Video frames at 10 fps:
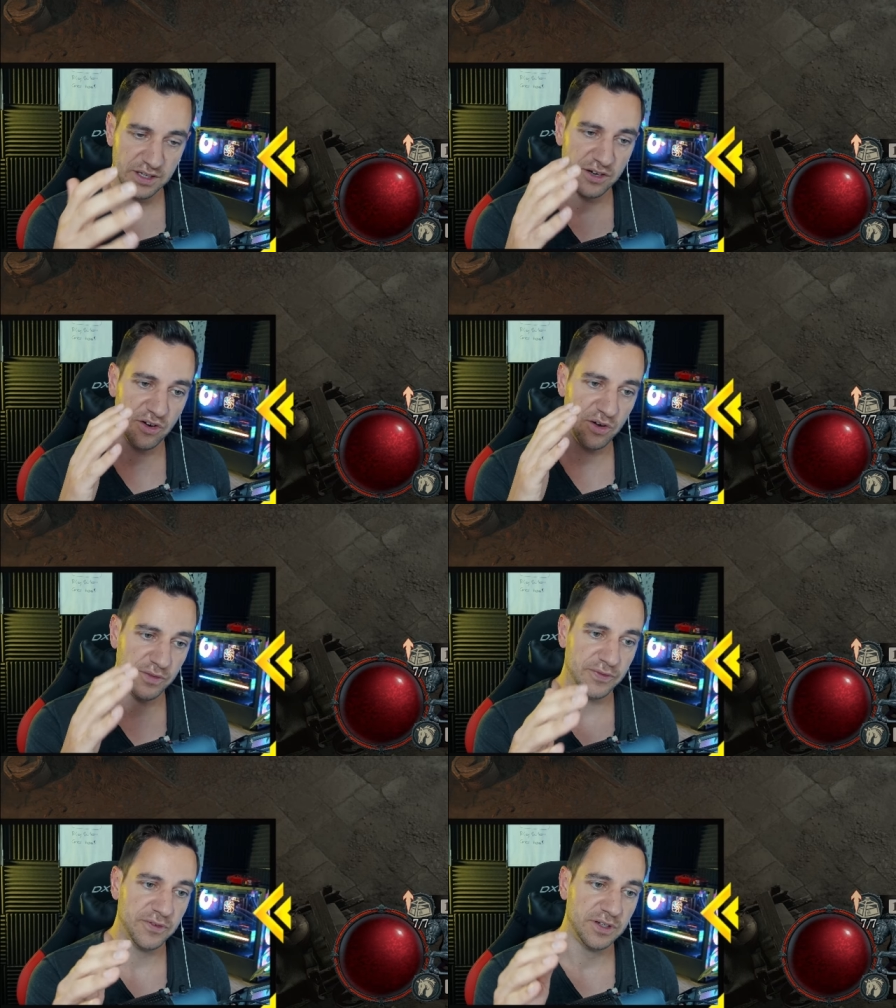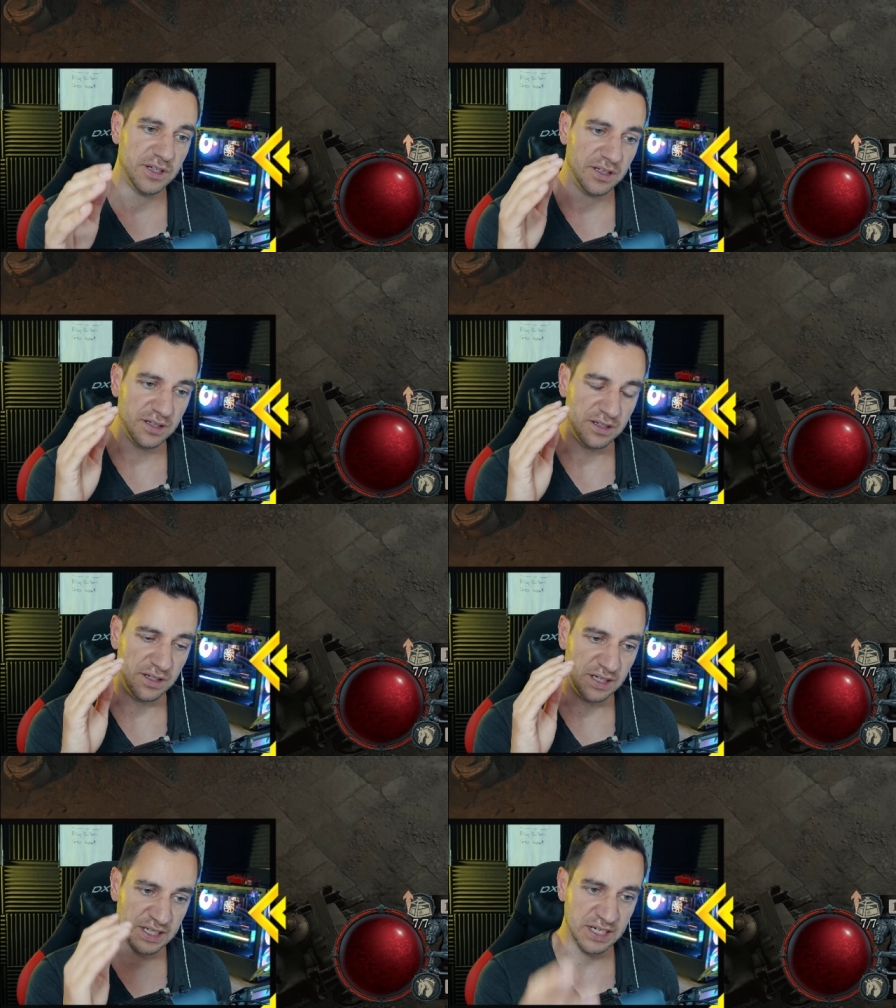of
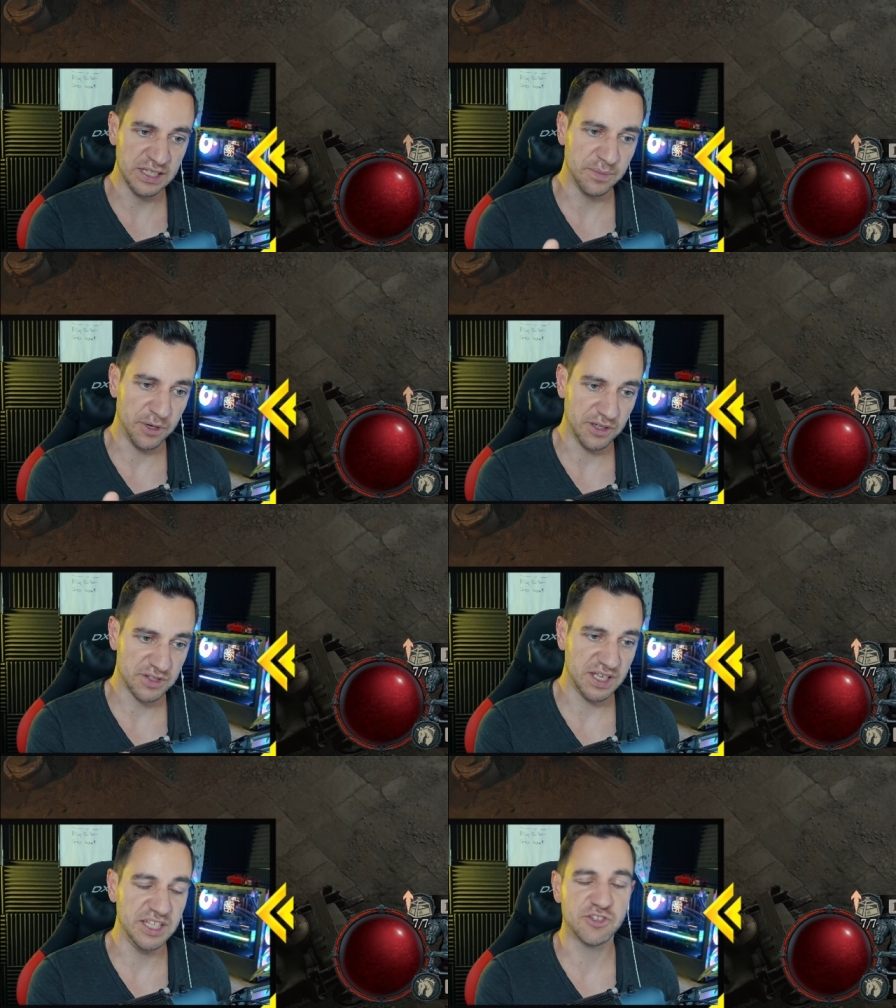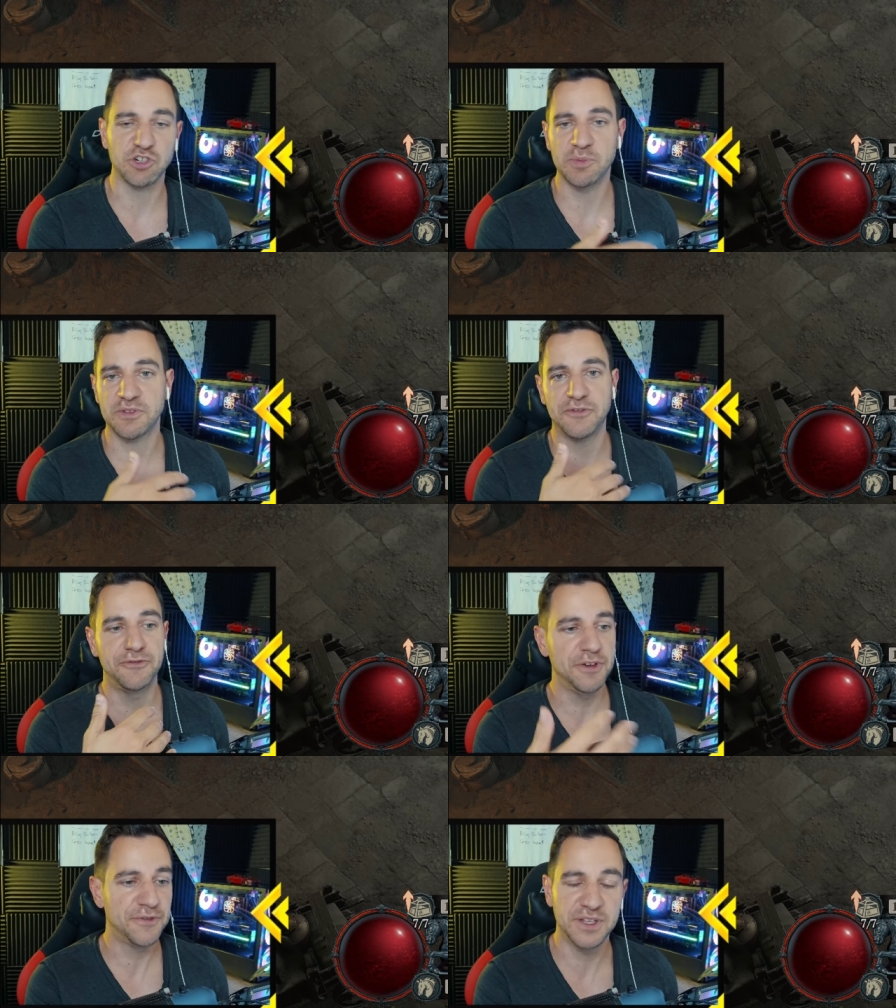killing the boss and it drops
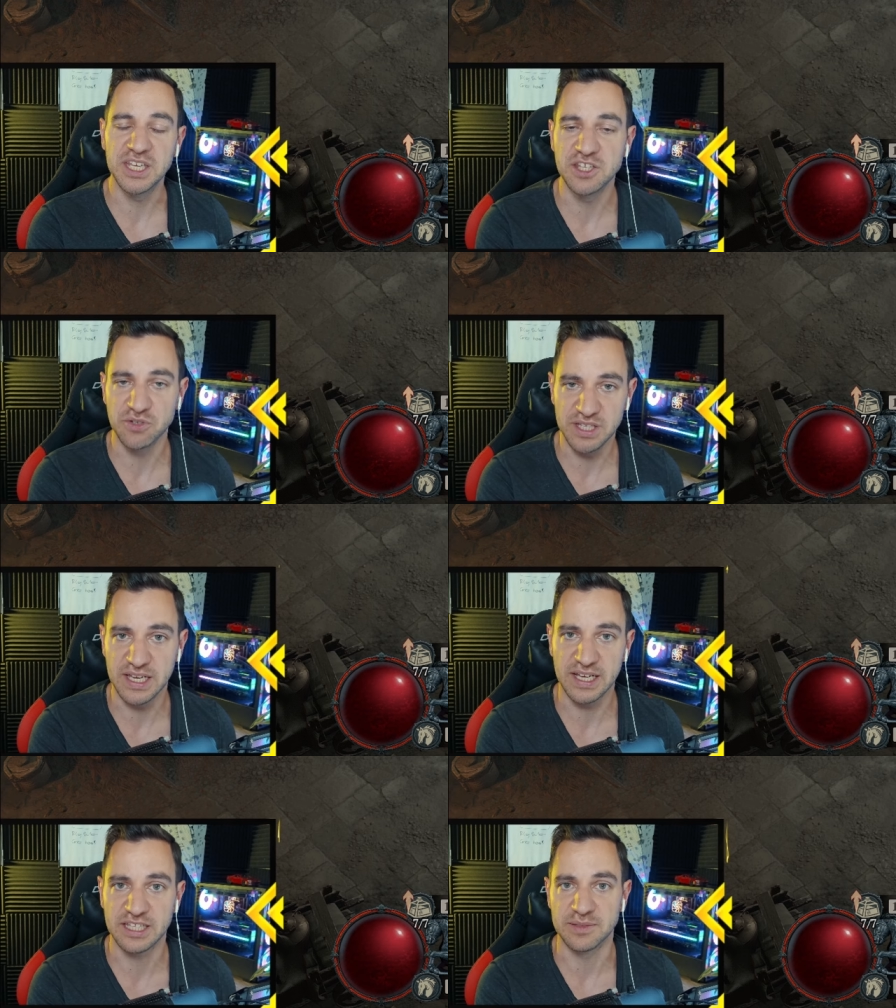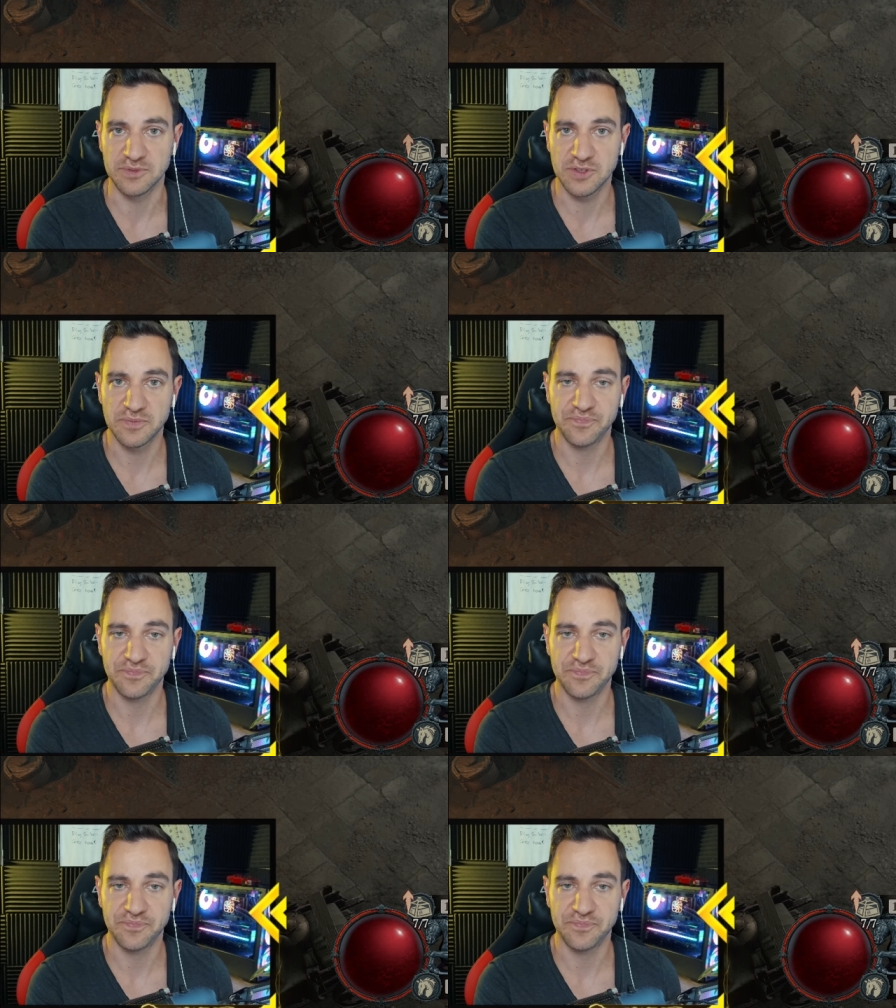fifteen unique items.